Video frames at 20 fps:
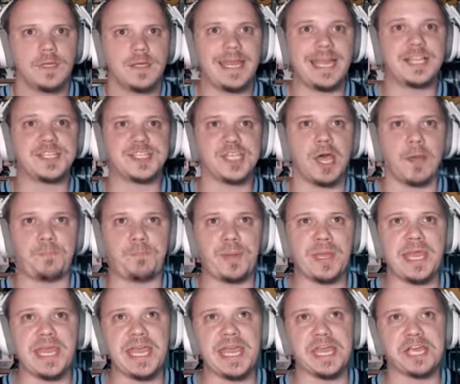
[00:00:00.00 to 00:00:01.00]
It's a
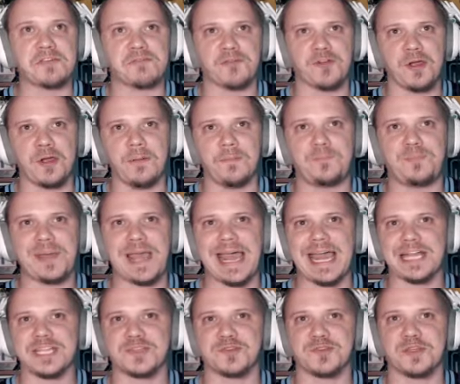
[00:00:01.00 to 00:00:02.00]
pick from
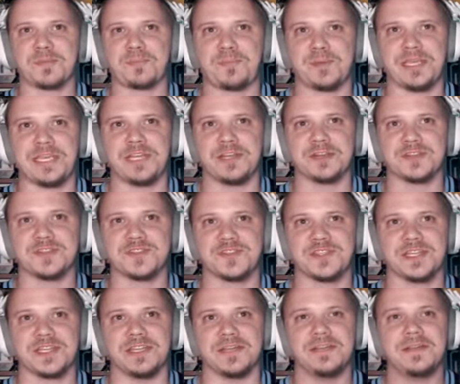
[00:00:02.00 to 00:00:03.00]
Patrick
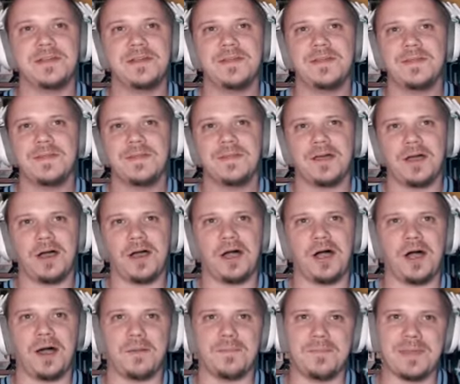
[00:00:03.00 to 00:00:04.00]
Peterson.
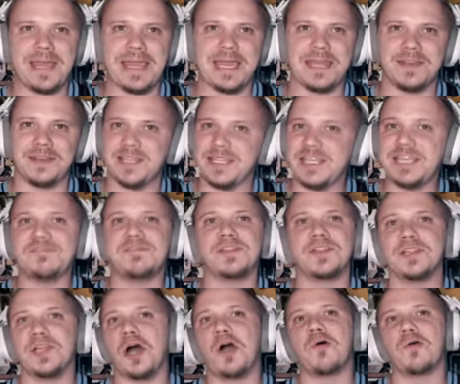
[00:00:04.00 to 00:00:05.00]
Oh, man.
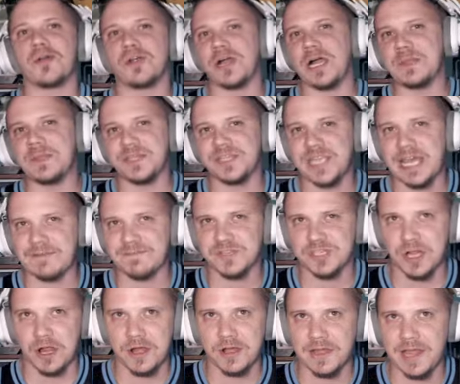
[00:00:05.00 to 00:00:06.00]
Even lower on the depth
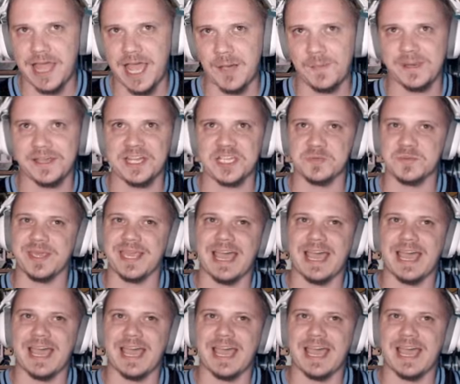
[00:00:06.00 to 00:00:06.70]
chart now because we